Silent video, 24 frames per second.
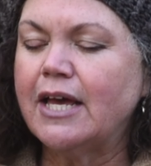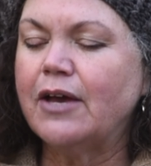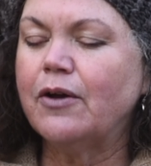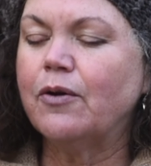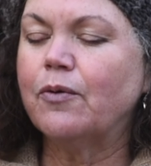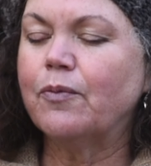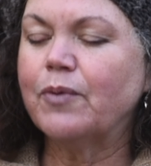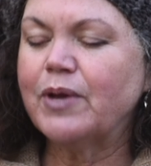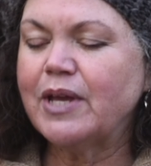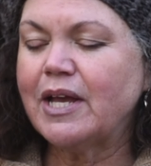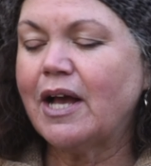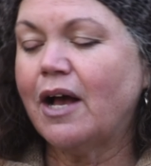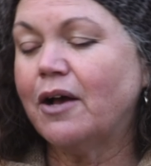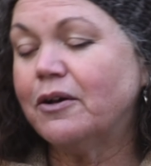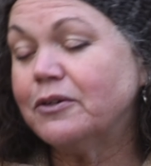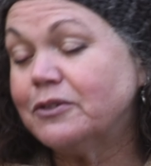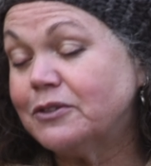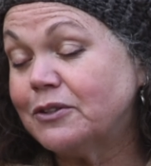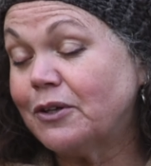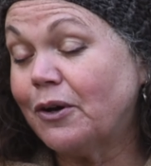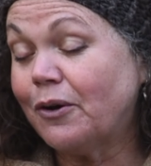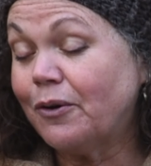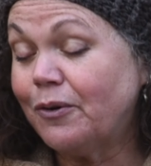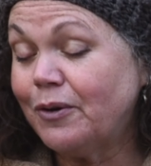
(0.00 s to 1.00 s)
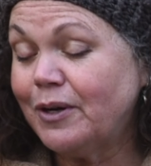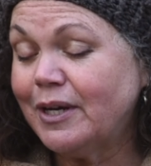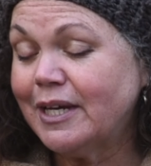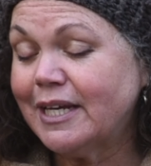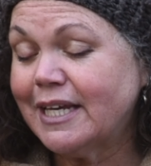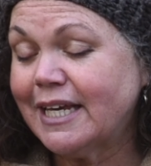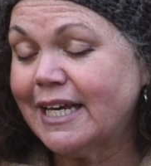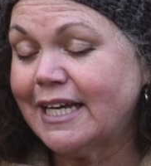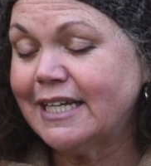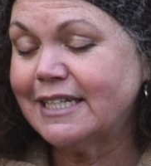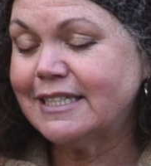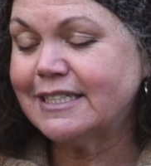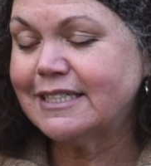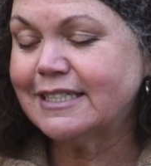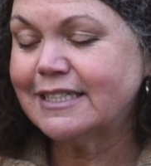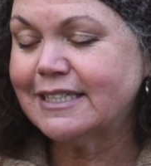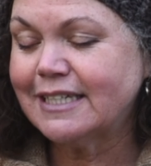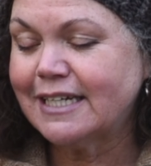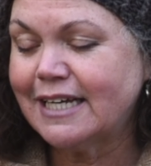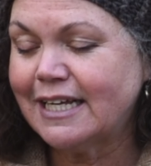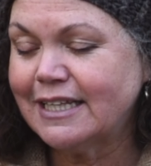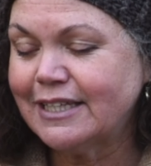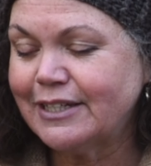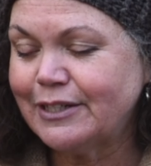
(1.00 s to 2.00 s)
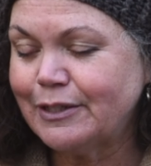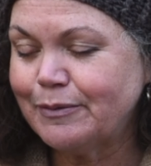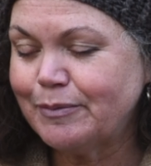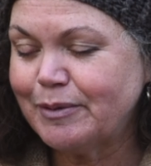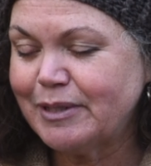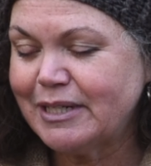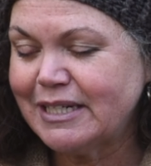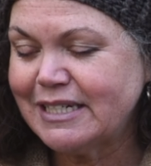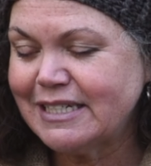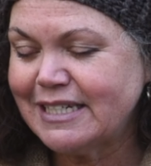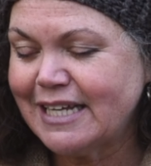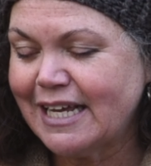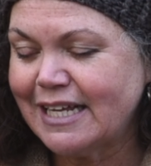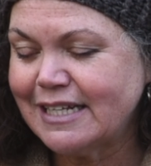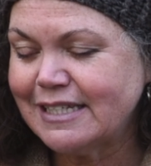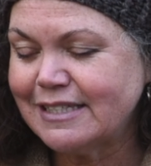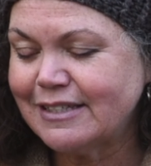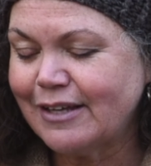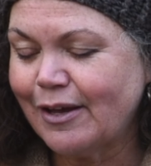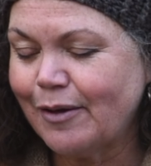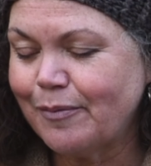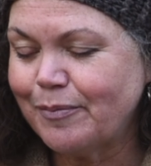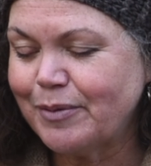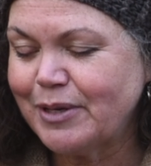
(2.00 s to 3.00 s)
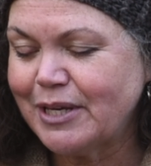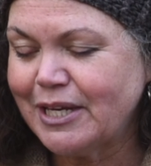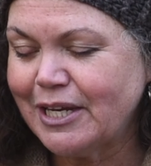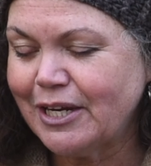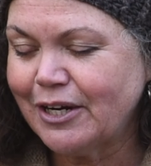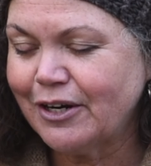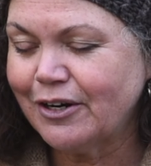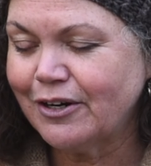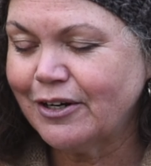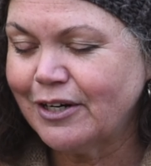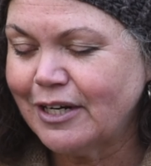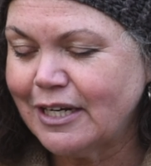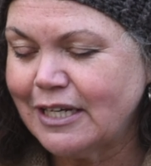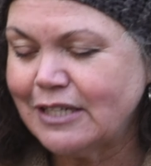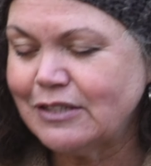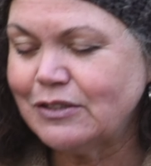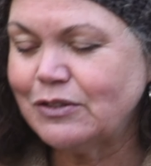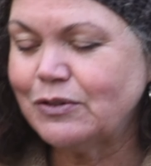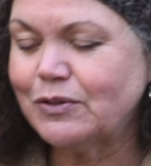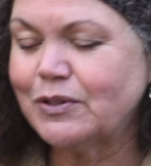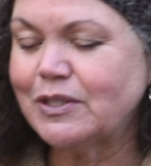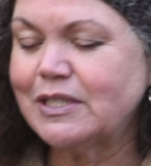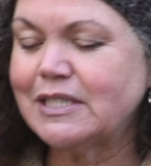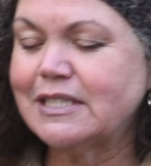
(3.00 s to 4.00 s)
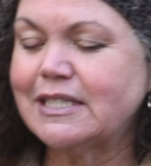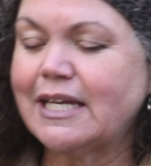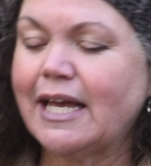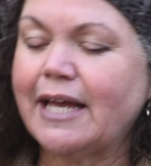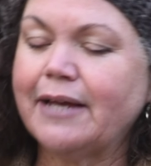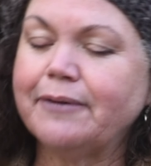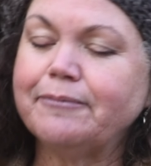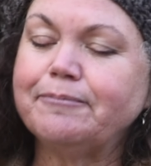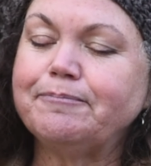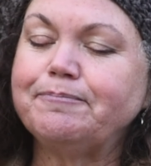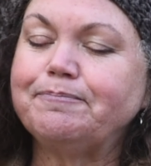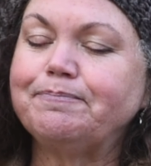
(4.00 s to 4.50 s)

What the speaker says: we also get a little bit intense up here, as you could say.